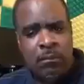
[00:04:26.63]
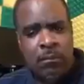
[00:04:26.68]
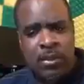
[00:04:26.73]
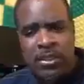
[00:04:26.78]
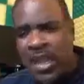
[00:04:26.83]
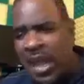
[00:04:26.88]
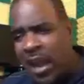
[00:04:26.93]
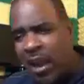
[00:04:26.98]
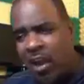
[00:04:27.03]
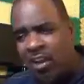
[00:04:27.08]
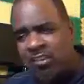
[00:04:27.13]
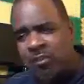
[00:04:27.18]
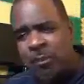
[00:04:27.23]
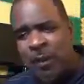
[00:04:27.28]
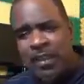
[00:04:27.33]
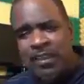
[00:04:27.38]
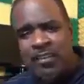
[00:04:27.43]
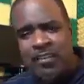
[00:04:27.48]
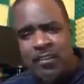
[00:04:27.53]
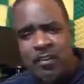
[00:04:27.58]
We don't go
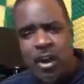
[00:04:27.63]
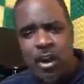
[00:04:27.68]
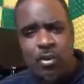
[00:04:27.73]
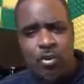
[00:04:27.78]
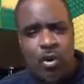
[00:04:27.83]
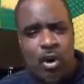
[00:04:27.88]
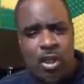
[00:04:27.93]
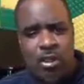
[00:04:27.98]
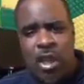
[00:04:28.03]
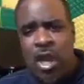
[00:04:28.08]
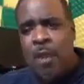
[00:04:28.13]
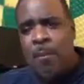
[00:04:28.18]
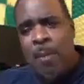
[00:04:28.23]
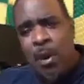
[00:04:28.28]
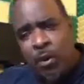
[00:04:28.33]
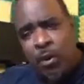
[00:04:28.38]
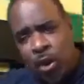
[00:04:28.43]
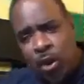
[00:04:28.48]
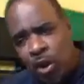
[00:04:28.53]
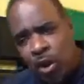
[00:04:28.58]
Spanish Town Road.
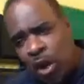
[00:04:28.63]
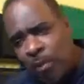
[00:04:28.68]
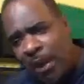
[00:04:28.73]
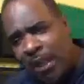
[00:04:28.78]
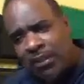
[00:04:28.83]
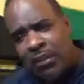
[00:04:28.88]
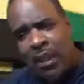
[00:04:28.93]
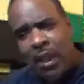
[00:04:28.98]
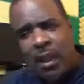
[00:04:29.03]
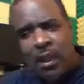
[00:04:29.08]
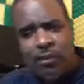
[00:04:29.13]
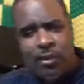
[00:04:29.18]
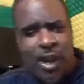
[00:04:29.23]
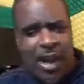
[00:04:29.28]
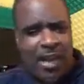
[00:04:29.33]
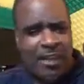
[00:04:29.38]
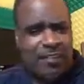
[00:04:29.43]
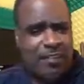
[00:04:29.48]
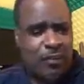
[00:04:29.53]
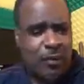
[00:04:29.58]
I could come at a
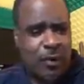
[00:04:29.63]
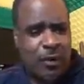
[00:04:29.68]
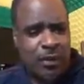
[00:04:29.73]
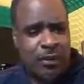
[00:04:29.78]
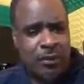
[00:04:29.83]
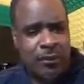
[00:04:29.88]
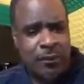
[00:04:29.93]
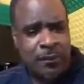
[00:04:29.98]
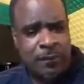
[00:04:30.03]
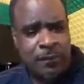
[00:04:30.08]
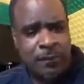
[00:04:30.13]
crossroad.